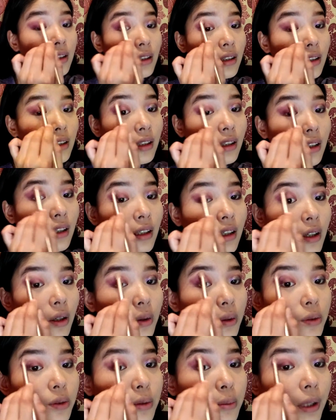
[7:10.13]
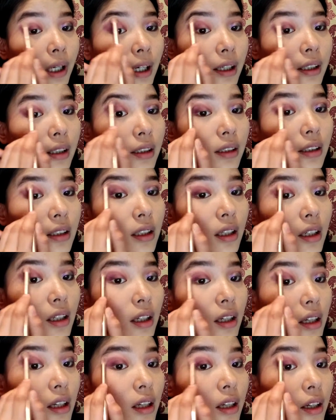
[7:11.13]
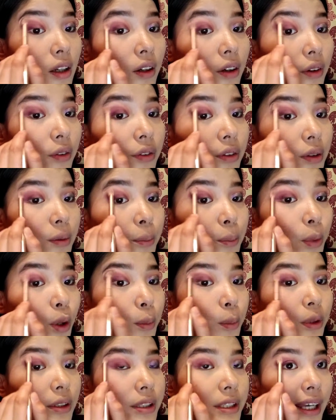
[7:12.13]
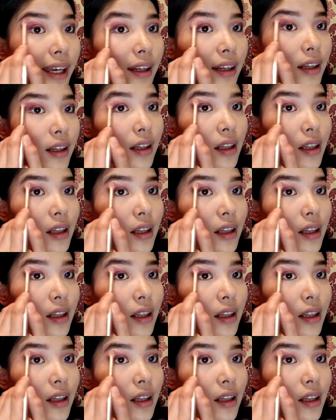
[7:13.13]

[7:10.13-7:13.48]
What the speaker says: the outer part of the purple shade.